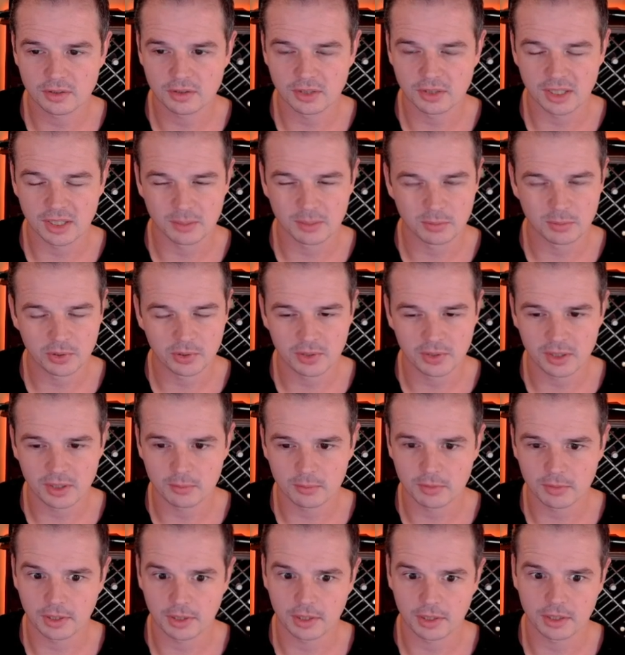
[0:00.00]
get blown out
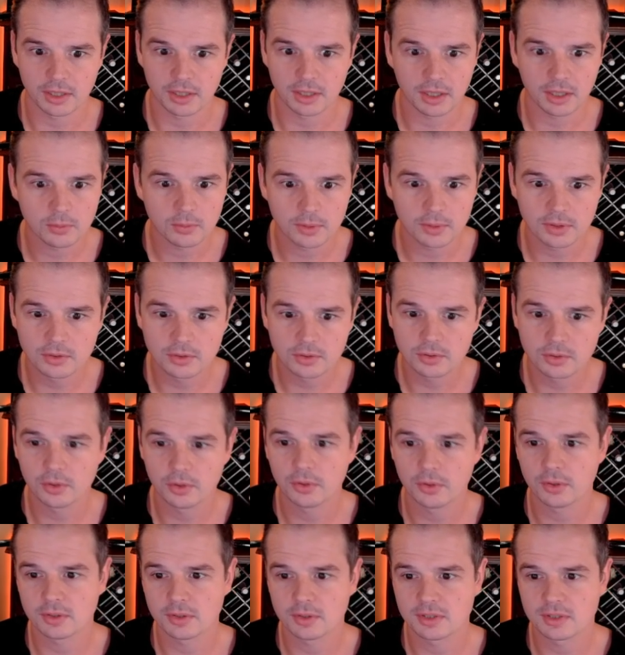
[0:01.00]
by like an Echoing
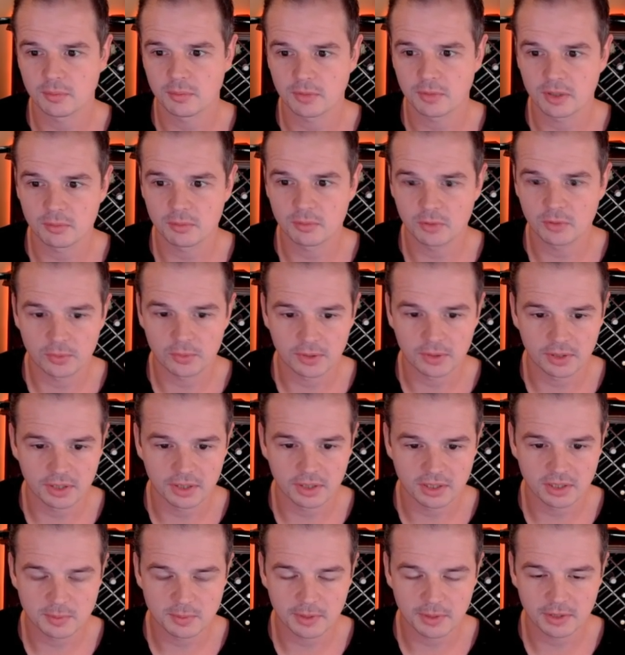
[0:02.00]
Truth or something. I'm not really
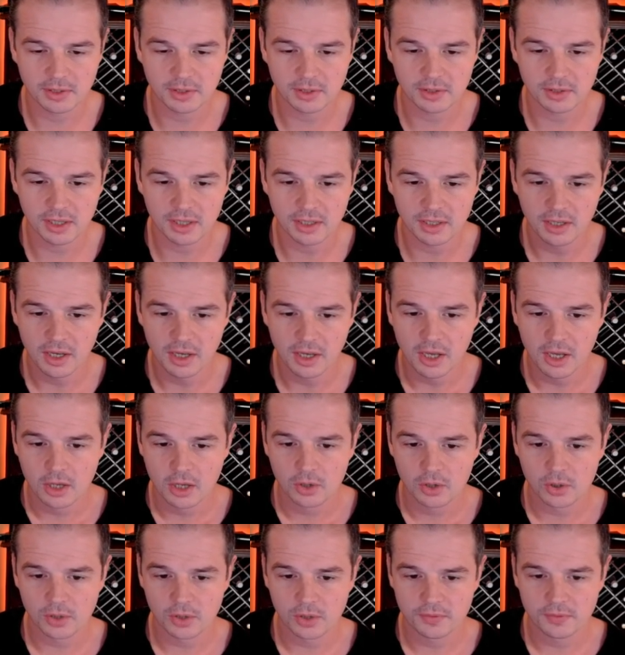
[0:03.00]
expecting that.
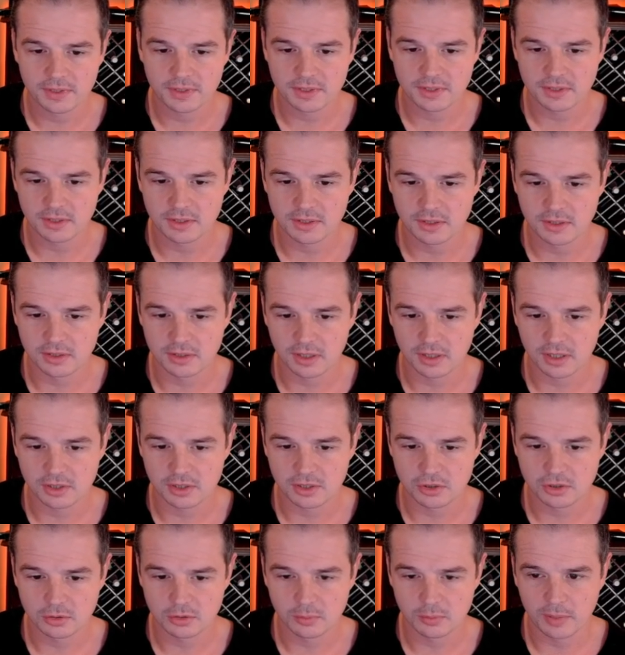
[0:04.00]
Crew fixes Insight
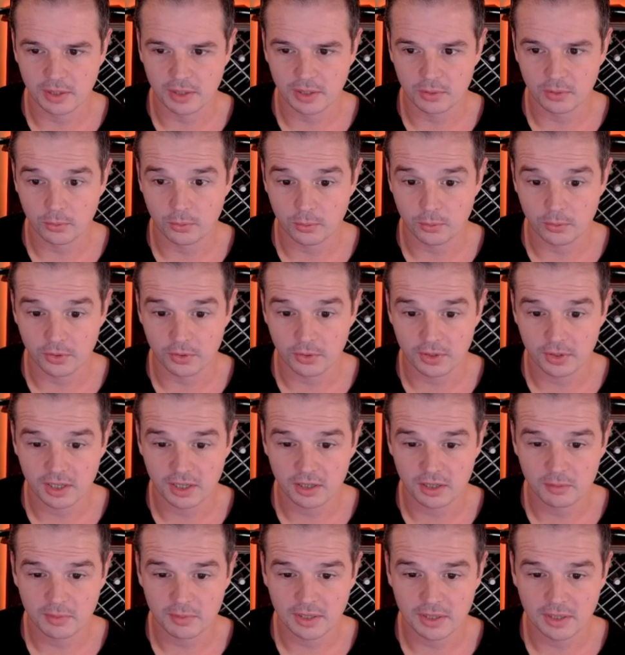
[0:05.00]
to battle through the
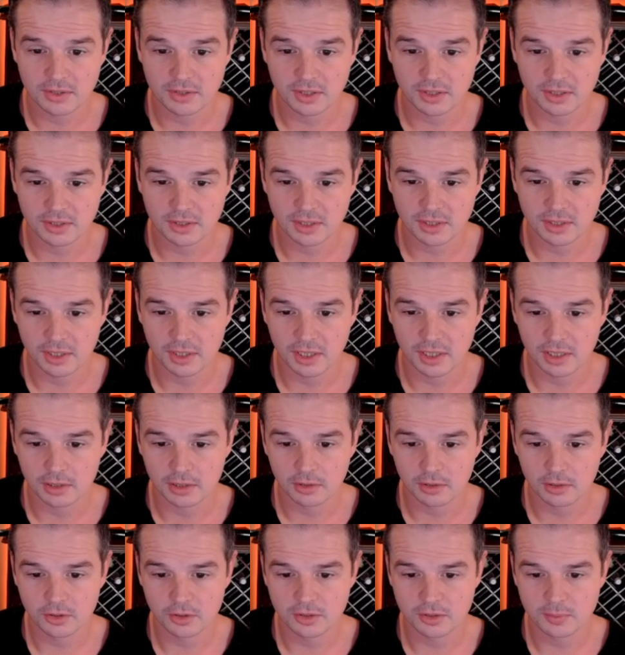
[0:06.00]
counter magic, taking out
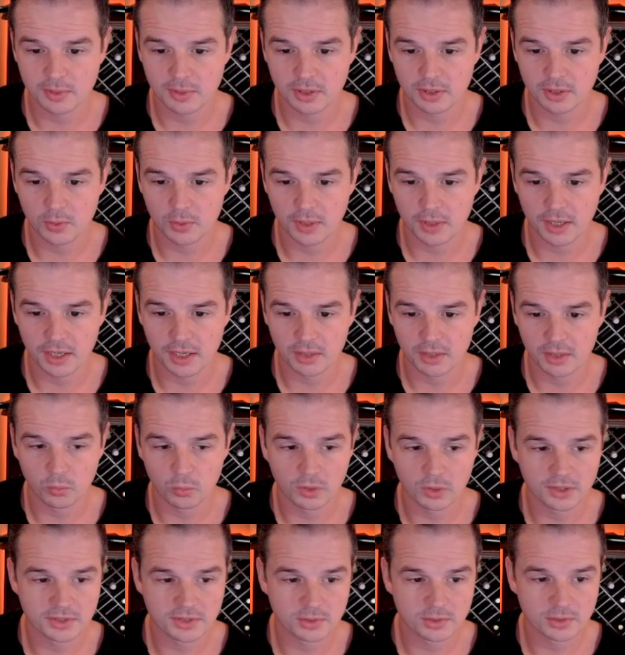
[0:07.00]
Lotus Petal and
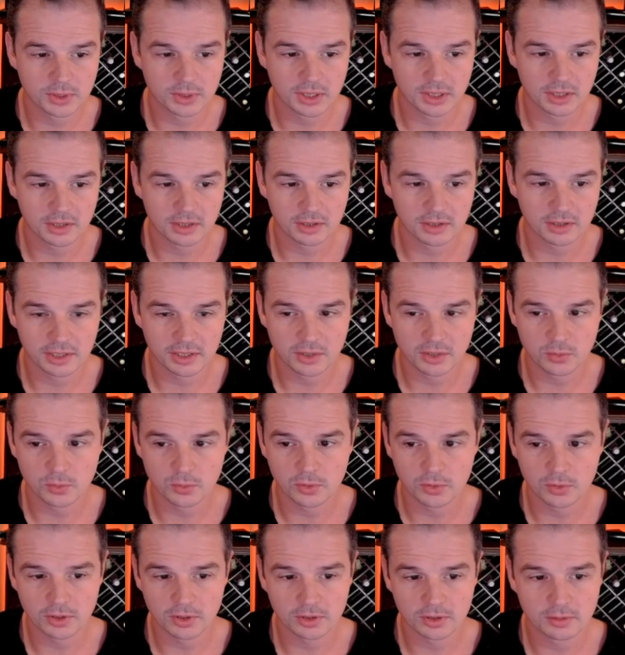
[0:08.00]
one Silhana
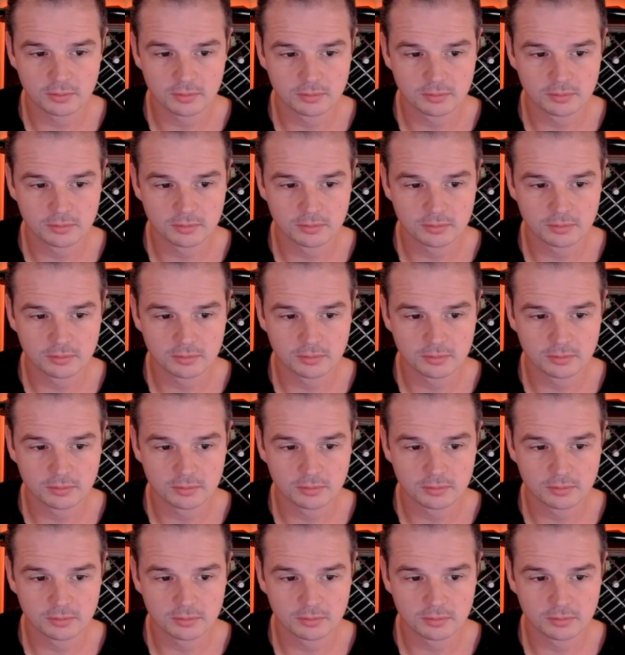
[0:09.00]
Ledgewalker.